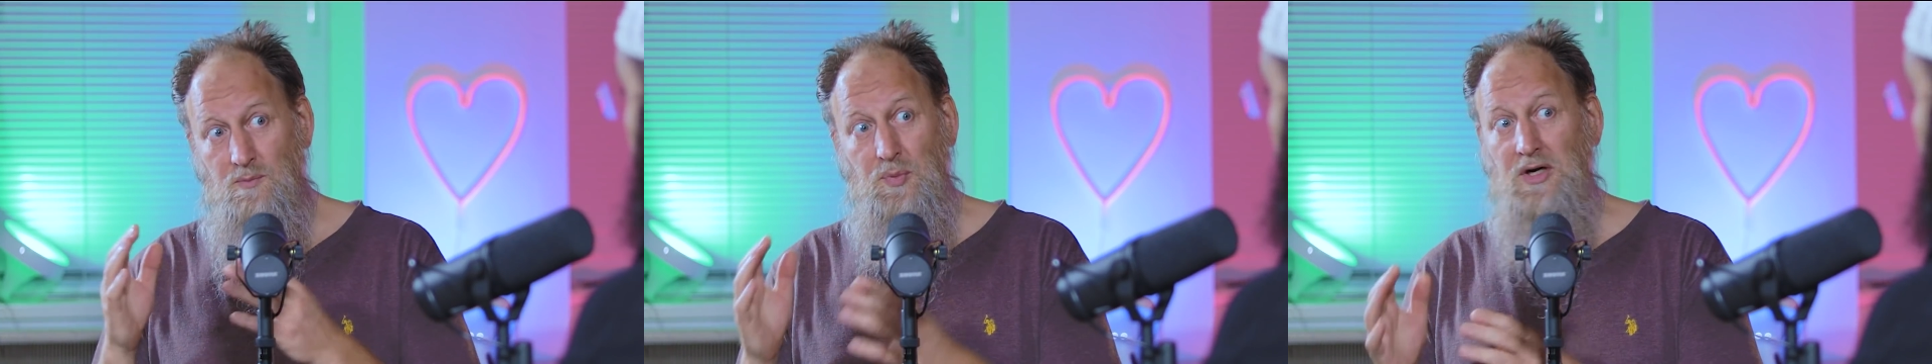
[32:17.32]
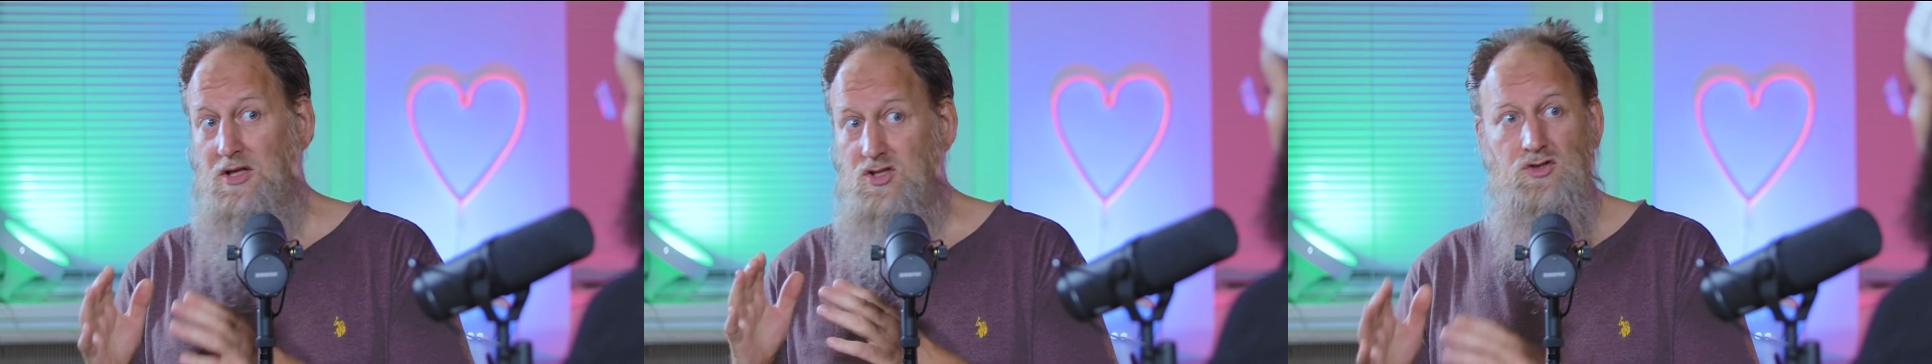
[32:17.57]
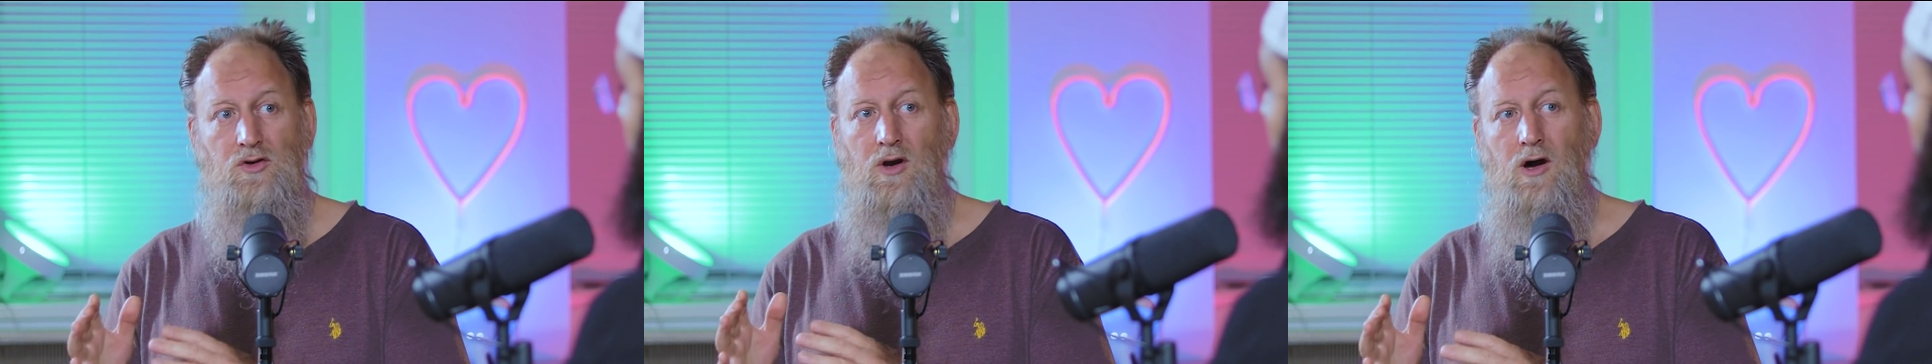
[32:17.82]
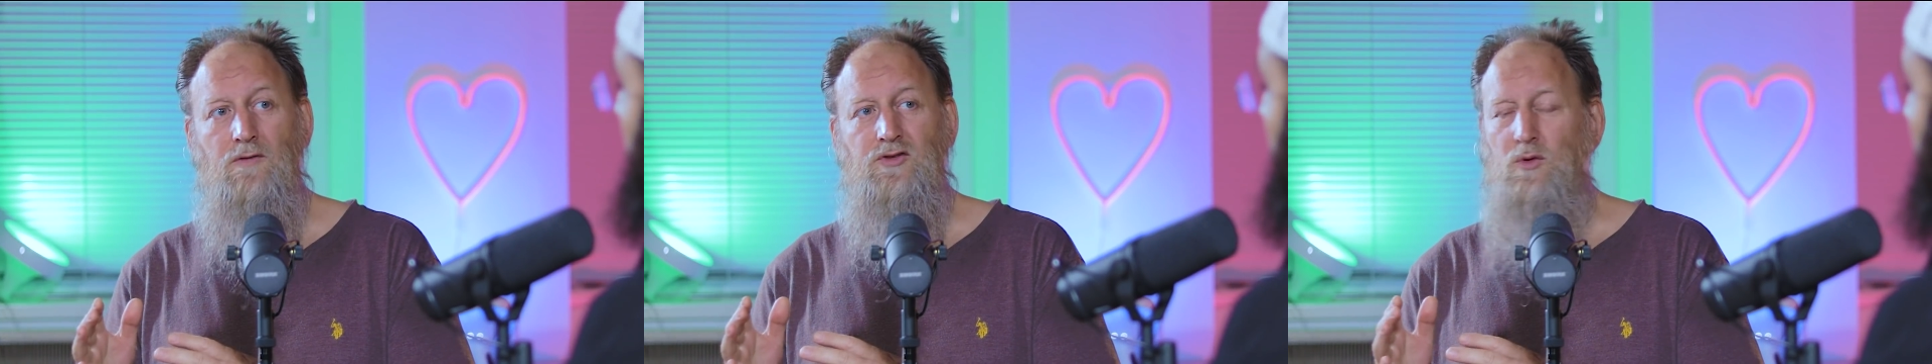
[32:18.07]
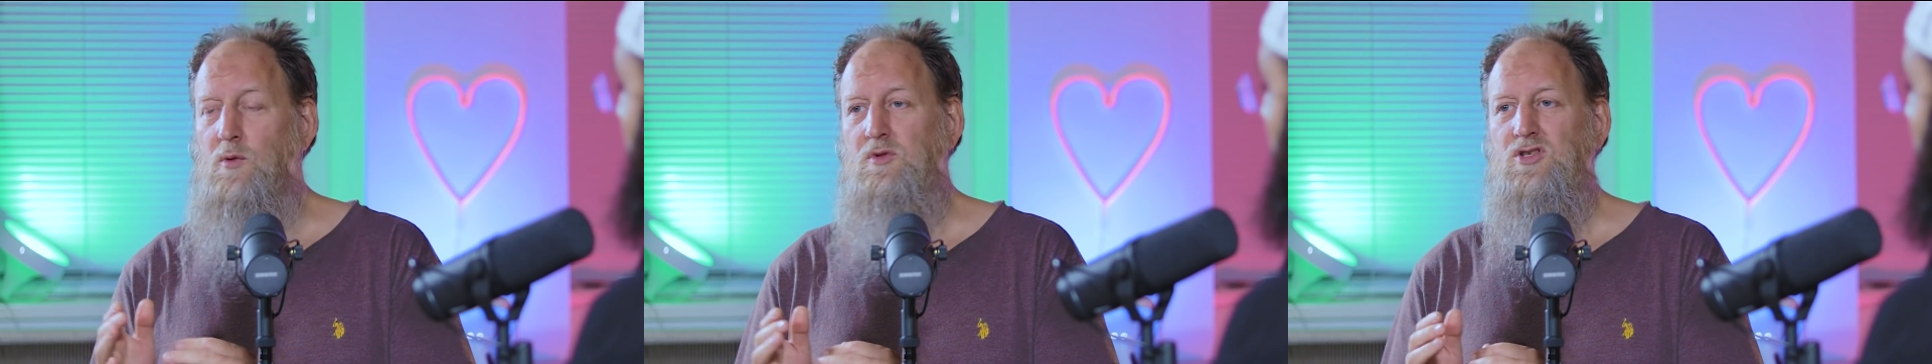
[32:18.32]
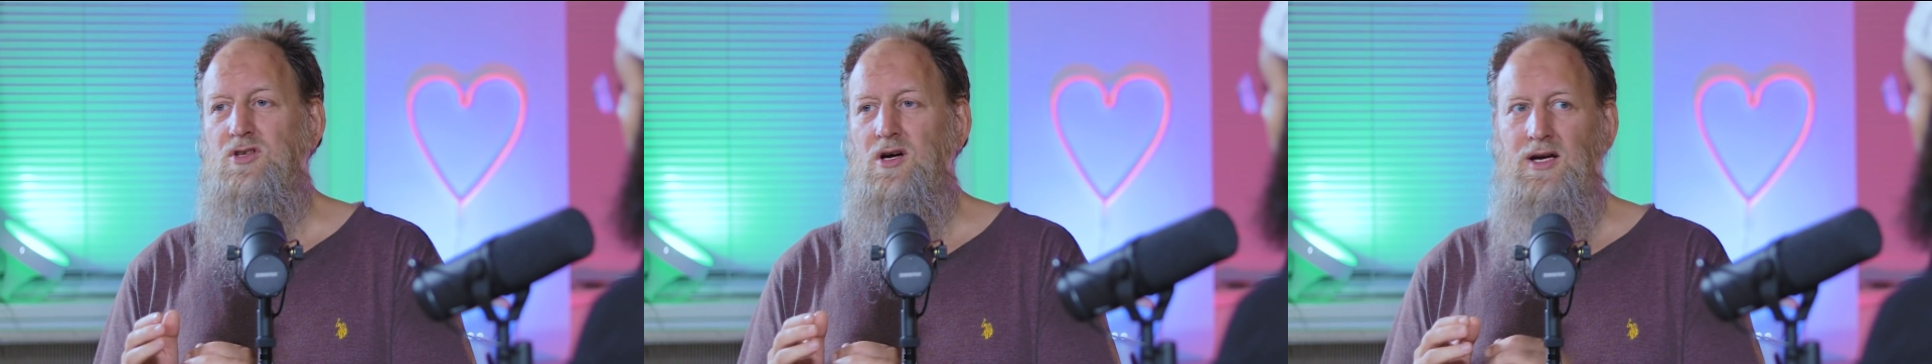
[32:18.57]
pretty soon after, when
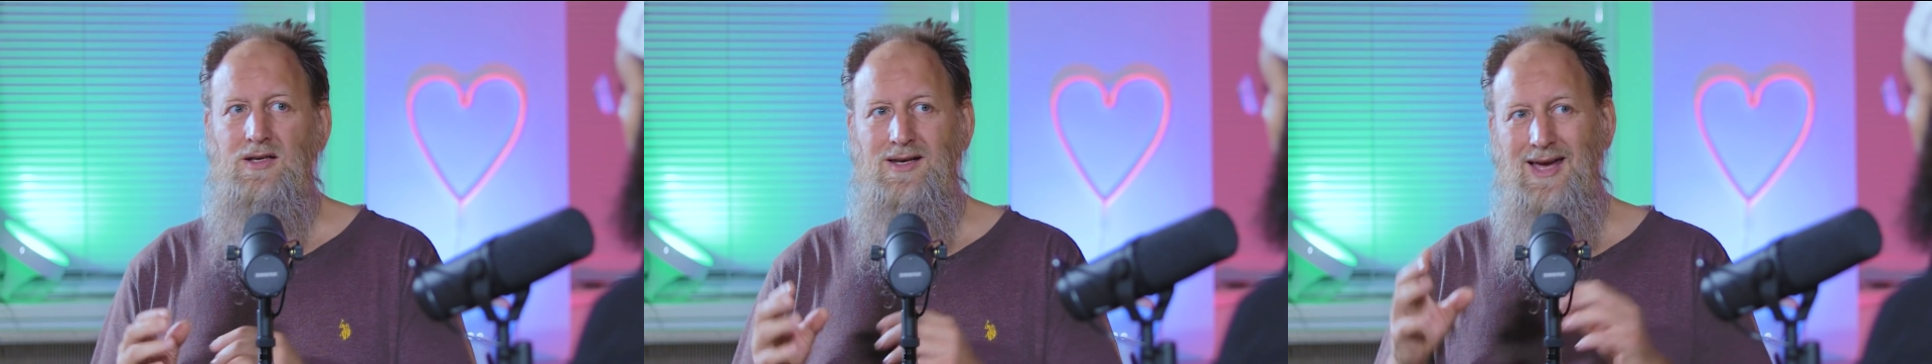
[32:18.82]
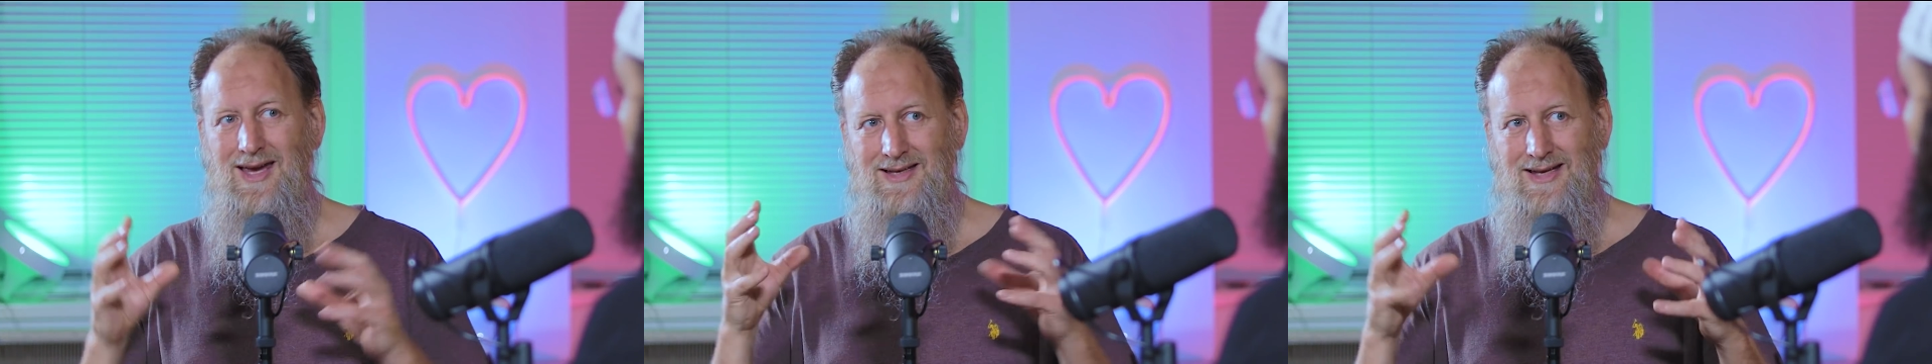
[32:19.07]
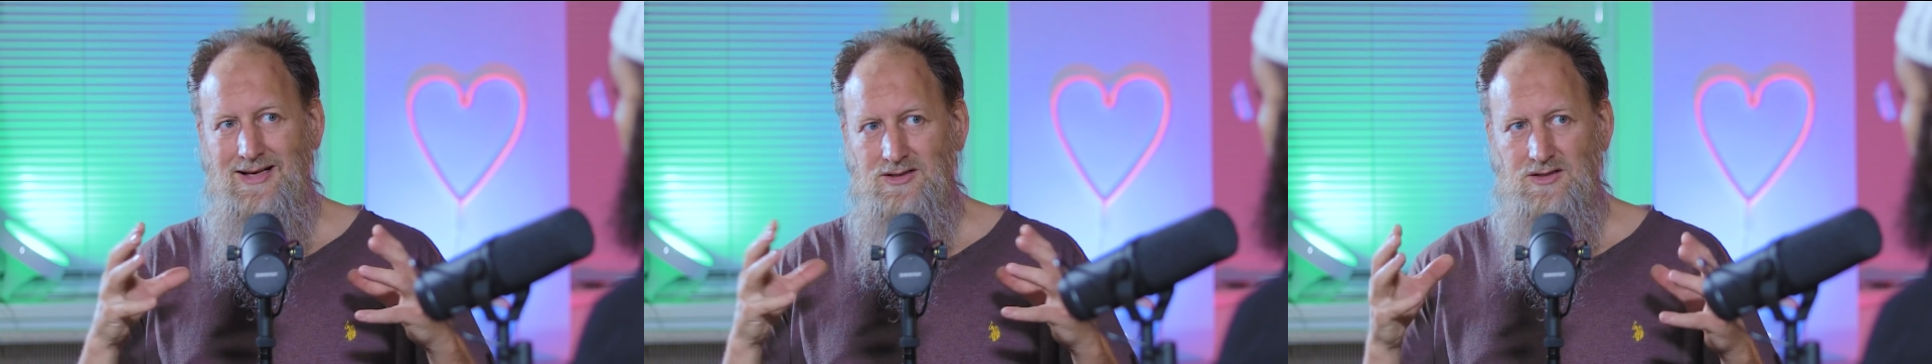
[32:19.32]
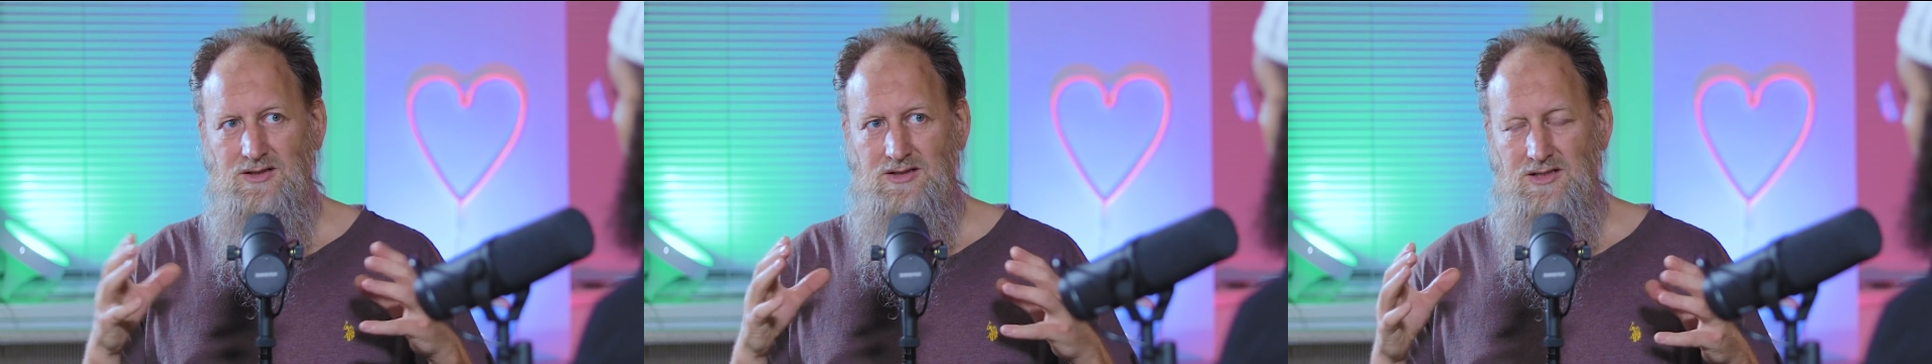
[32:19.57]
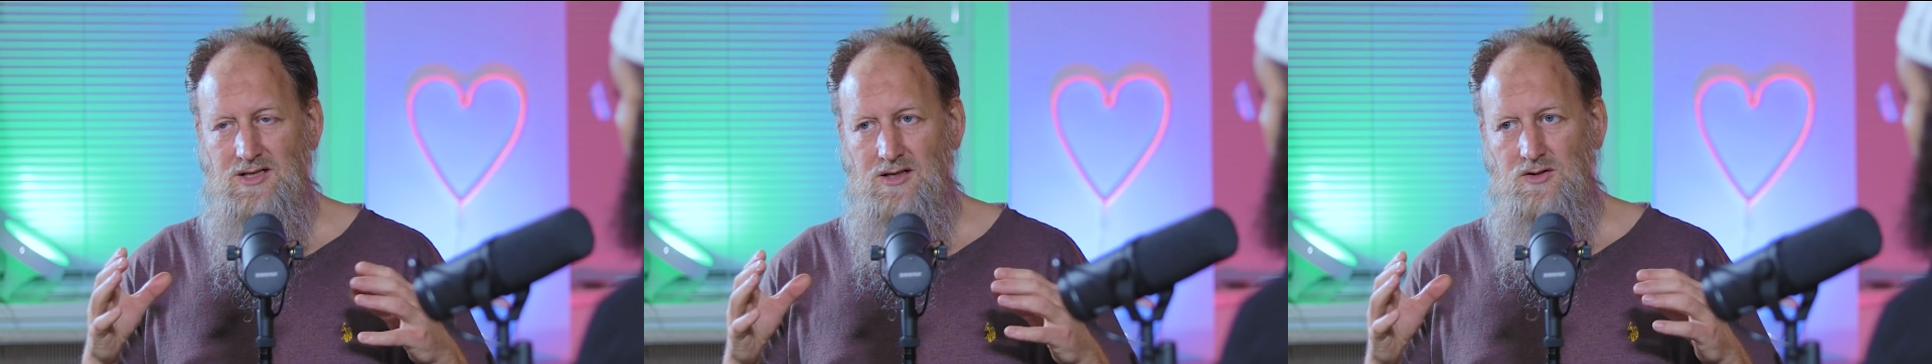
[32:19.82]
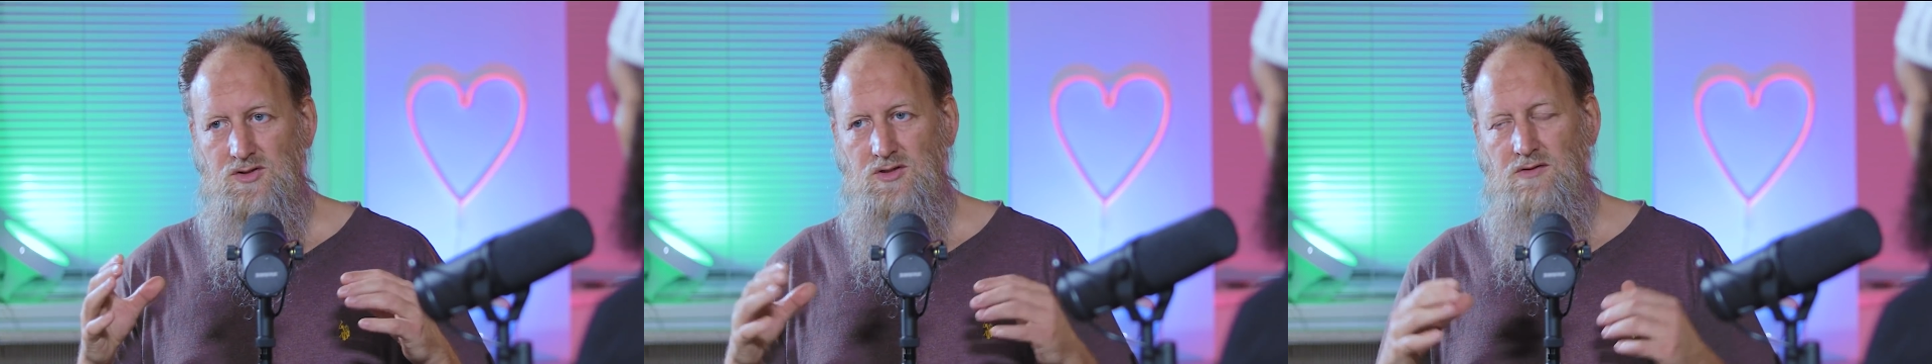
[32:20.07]
we started getting down to the
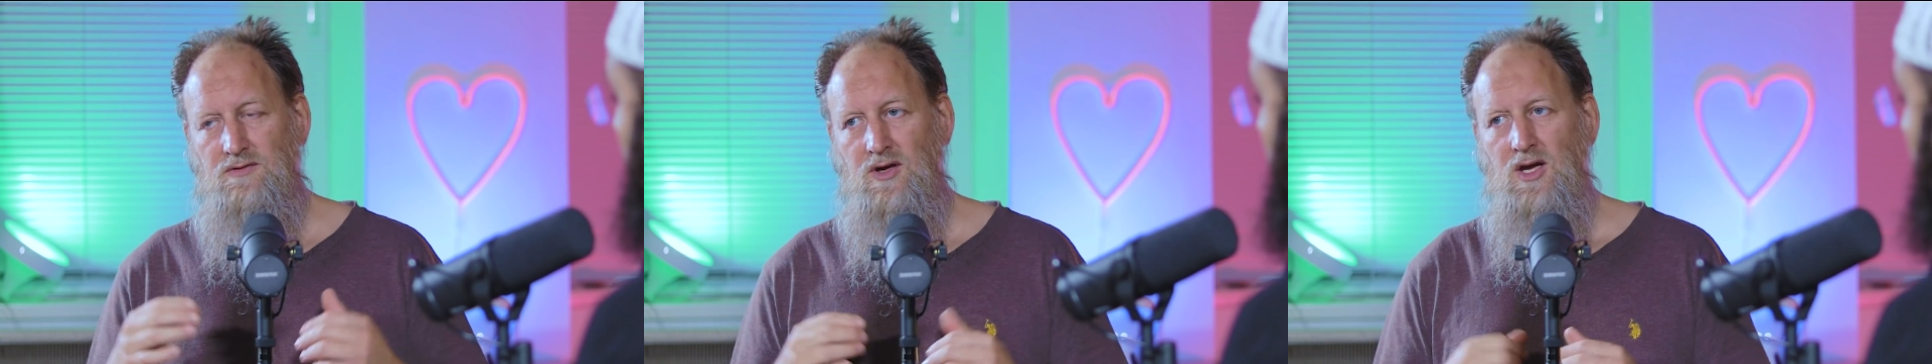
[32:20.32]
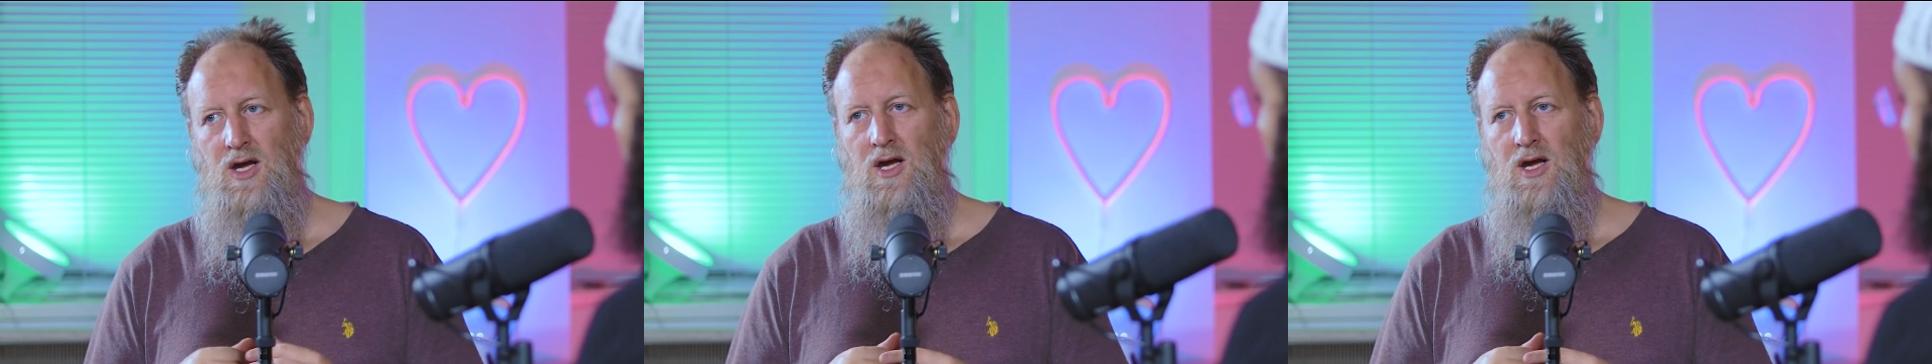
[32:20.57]
details of,